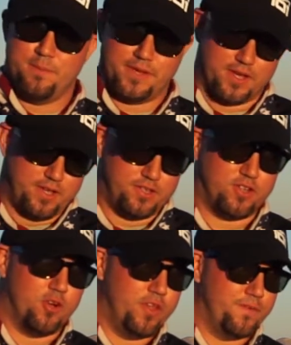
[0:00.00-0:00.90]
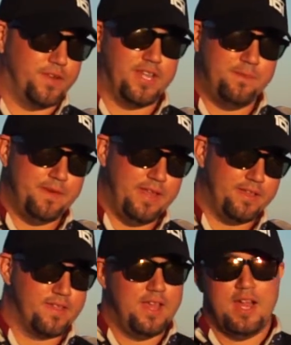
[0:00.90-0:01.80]
because you'd go there for 10
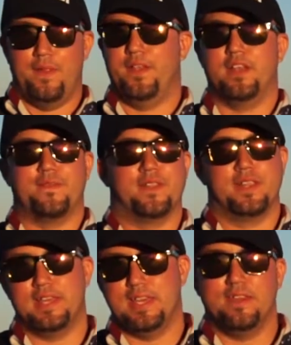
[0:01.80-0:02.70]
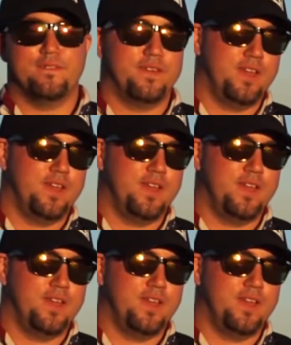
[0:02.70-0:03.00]
minutes and then you'd have to leave.